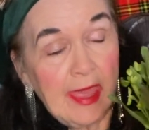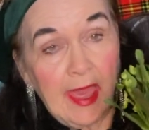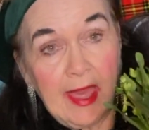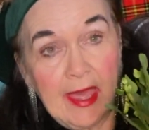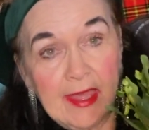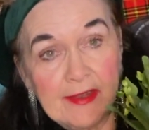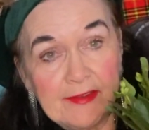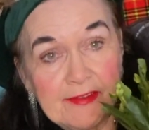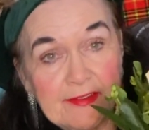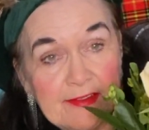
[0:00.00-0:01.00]

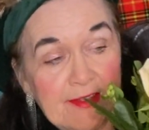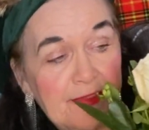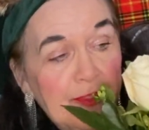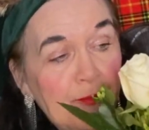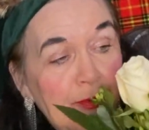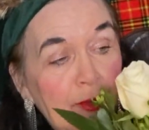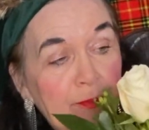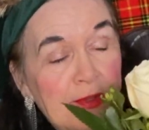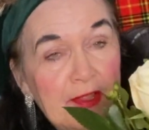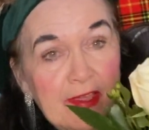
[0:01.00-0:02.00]
And the
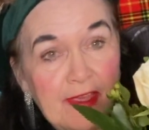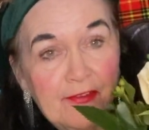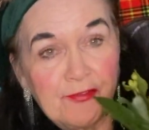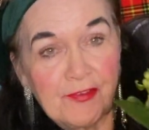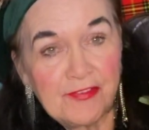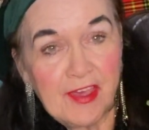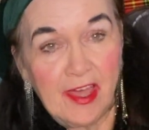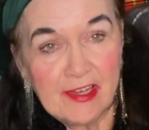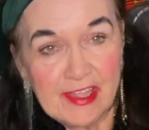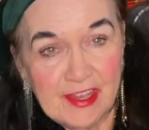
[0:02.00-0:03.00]
purple is for
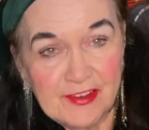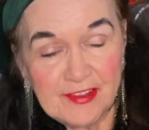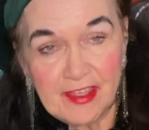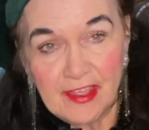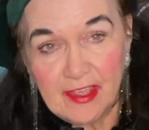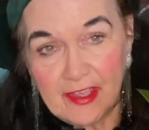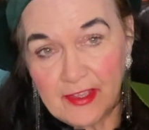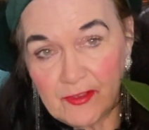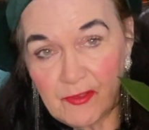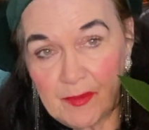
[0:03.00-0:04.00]
Scotland,
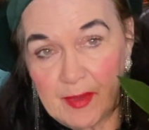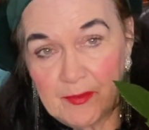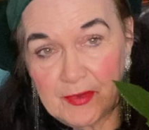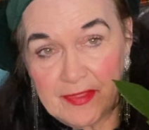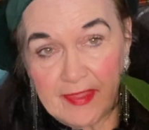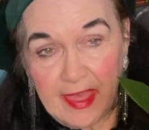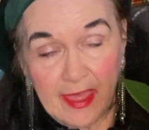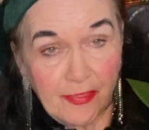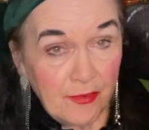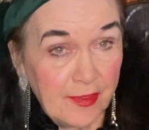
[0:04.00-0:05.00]
remembering the
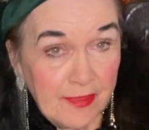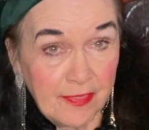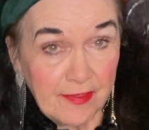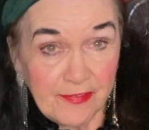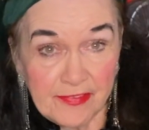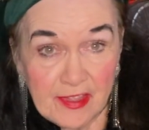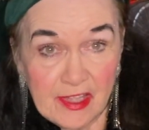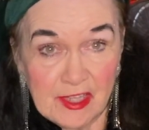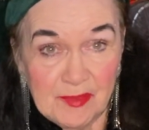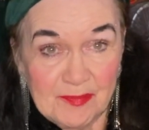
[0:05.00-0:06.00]
heather and the
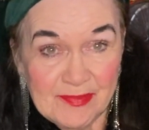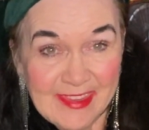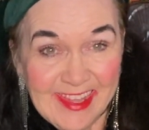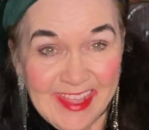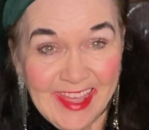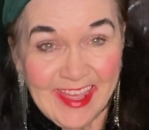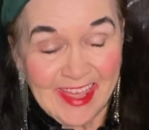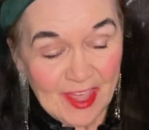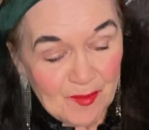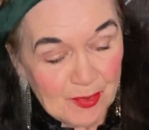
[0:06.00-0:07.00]
thistle.
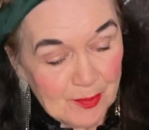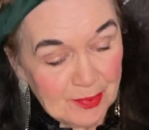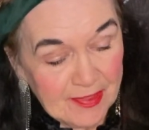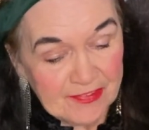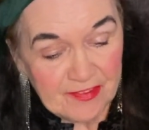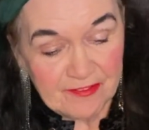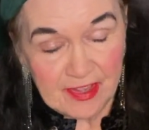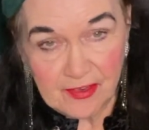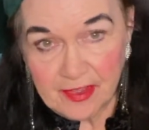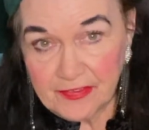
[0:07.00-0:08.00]
Purple is a
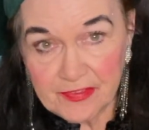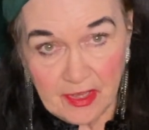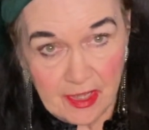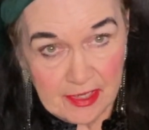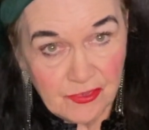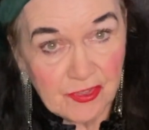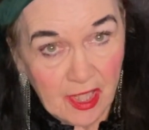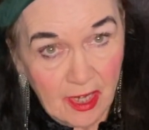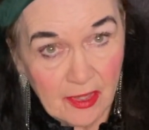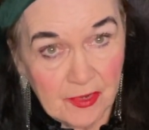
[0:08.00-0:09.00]
very Scottish
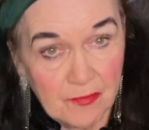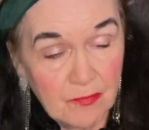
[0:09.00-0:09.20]
color.